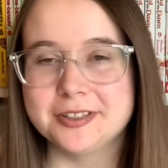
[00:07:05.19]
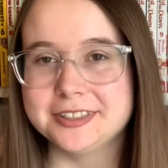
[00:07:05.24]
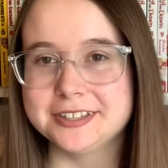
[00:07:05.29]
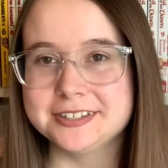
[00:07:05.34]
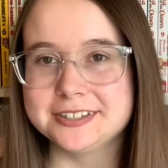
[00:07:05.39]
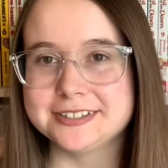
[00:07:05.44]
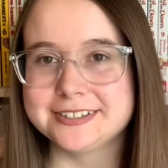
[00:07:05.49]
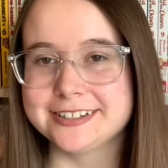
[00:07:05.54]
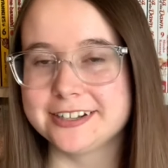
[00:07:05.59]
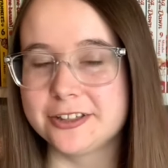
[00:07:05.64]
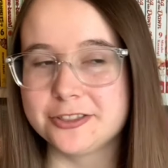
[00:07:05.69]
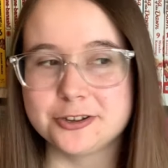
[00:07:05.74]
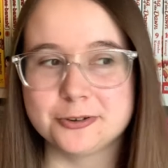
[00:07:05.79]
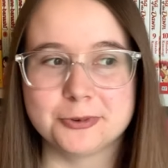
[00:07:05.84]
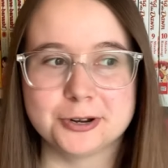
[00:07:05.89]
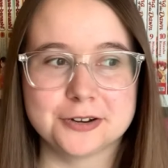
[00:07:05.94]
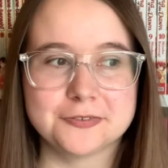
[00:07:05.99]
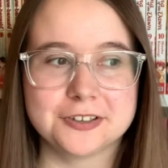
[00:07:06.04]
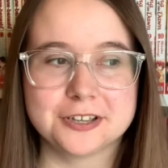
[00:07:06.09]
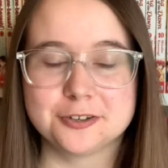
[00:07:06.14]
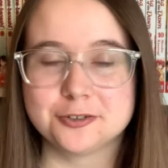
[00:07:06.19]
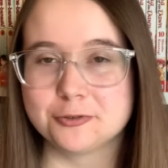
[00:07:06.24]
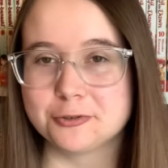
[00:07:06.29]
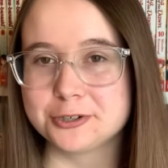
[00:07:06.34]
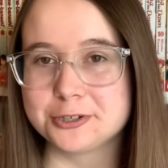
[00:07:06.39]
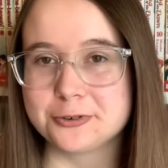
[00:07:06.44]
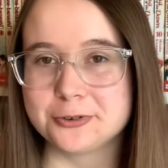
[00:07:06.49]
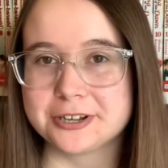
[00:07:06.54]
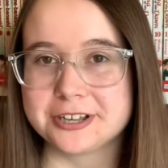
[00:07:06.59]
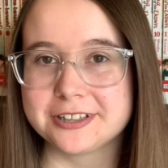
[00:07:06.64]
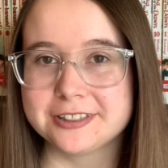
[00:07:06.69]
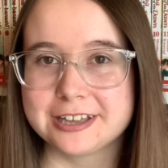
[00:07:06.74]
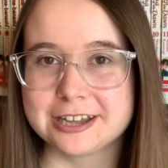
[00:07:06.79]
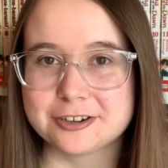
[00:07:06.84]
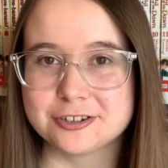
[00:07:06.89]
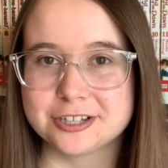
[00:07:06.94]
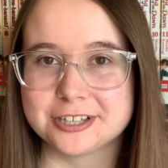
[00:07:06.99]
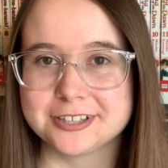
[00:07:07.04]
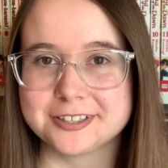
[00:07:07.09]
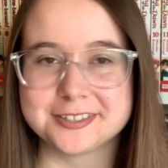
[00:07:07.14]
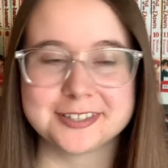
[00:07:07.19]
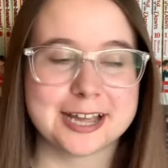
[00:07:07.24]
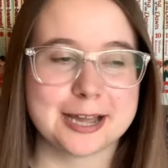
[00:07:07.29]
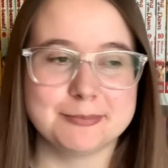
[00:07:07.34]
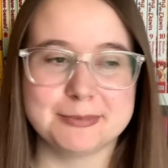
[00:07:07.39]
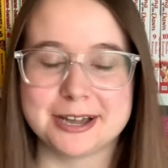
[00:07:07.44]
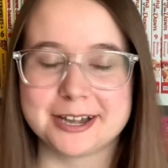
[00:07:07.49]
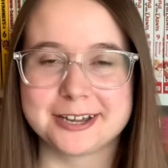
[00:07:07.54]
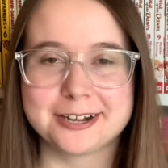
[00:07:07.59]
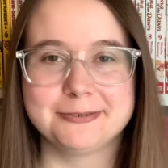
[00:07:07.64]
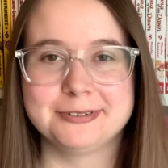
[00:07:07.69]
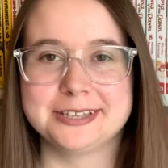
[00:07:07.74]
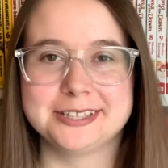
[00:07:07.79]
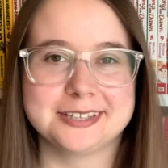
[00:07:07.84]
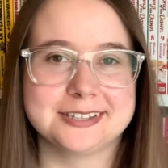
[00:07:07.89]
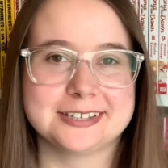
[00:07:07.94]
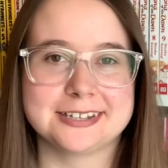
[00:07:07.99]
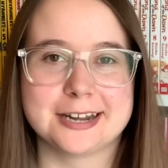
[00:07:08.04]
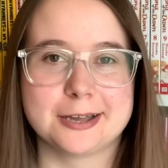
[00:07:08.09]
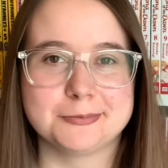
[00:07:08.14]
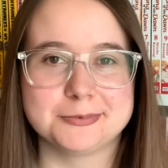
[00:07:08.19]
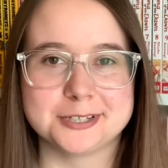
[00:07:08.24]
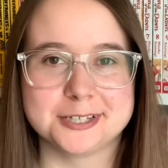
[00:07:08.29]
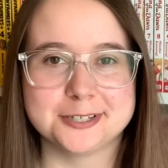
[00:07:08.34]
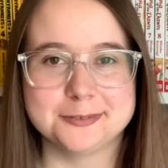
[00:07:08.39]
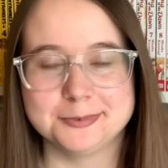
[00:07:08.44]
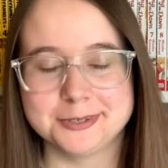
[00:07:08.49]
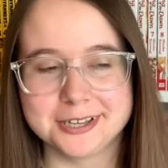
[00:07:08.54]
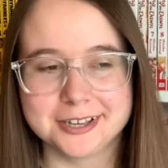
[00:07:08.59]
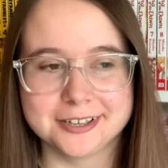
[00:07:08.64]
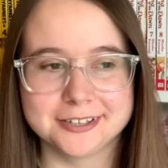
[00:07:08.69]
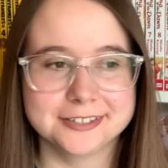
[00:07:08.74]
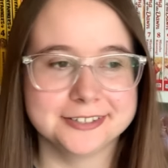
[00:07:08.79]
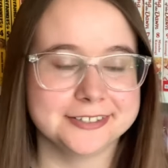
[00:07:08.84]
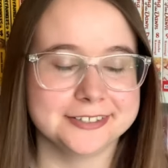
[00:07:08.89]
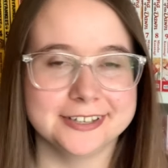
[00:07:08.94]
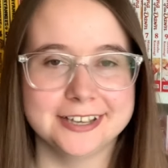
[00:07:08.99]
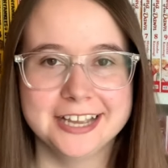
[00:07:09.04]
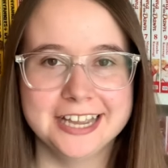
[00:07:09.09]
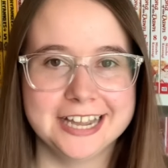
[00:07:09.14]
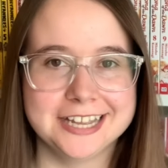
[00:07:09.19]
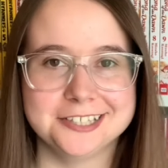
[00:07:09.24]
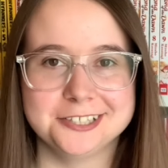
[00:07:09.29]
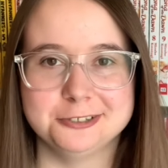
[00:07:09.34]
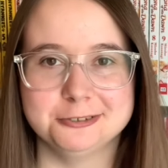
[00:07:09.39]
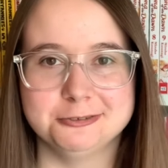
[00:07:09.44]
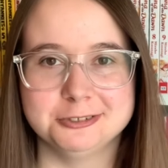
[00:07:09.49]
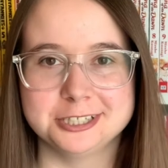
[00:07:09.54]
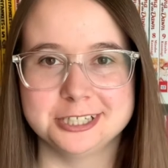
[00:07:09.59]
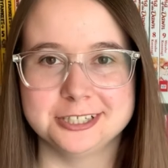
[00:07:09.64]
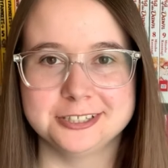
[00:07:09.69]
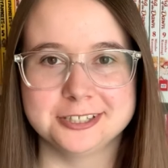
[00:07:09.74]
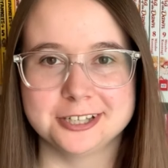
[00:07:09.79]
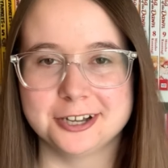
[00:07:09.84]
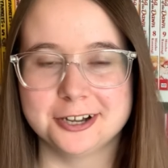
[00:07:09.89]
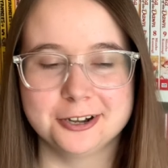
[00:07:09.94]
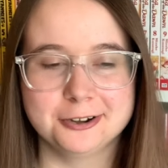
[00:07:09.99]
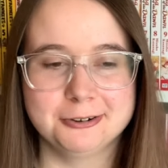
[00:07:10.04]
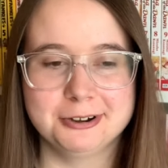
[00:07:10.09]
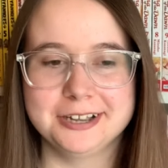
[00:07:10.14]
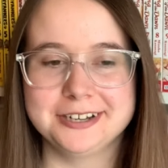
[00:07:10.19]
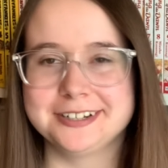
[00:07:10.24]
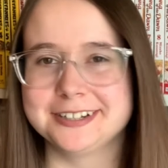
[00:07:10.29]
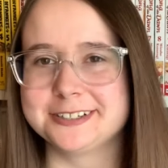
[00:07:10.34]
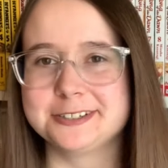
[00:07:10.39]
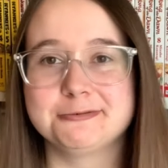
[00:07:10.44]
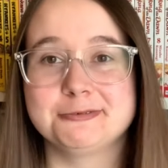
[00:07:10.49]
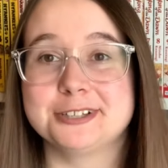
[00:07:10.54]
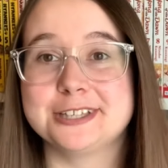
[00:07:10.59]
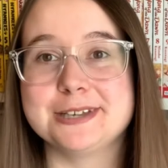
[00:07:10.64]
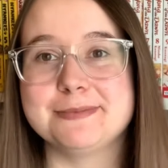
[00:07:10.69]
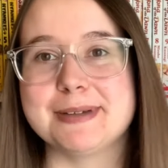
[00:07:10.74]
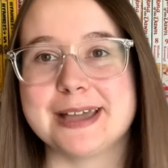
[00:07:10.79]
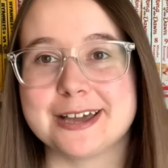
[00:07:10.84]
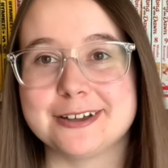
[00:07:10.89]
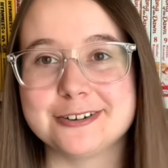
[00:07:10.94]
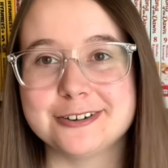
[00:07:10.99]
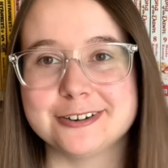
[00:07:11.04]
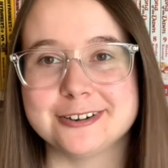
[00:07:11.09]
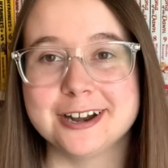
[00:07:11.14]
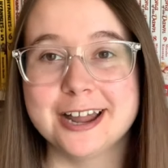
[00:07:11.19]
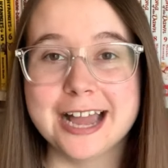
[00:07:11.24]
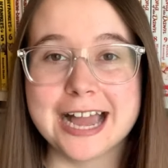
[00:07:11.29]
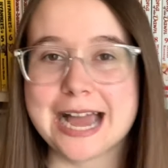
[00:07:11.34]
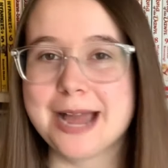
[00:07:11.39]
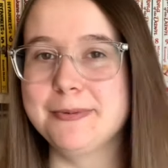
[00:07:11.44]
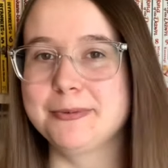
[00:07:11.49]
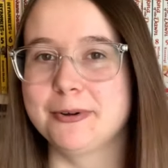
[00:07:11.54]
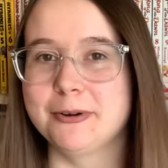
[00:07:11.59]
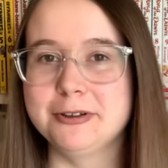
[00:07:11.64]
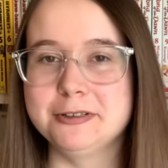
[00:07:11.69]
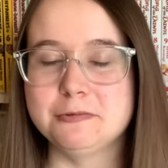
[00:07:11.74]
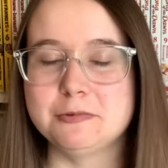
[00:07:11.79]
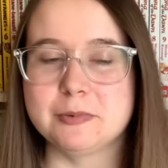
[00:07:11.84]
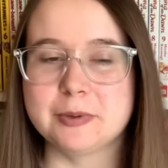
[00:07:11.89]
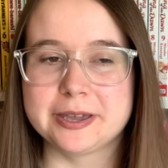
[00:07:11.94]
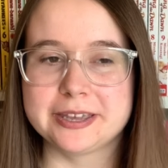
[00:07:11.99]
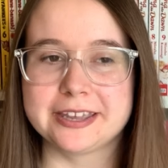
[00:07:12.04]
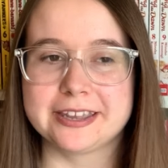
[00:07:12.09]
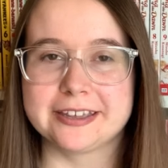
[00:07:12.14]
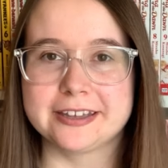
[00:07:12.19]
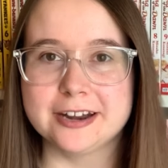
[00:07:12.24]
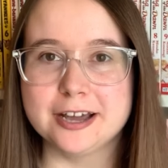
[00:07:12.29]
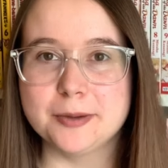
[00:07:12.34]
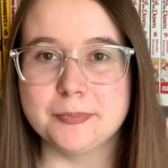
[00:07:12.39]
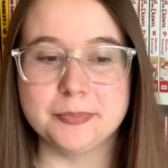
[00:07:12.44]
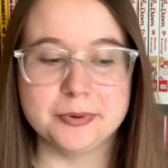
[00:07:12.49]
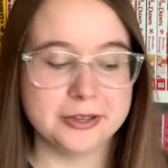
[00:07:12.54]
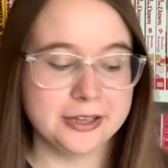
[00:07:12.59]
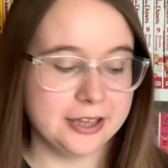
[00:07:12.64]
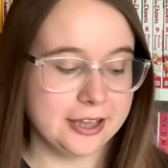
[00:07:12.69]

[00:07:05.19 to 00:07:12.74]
This is another one of his short story collections. I'm not going to read the synopsis because it's Junji Ito. It doesn't really matter. I'm going to be picking it up.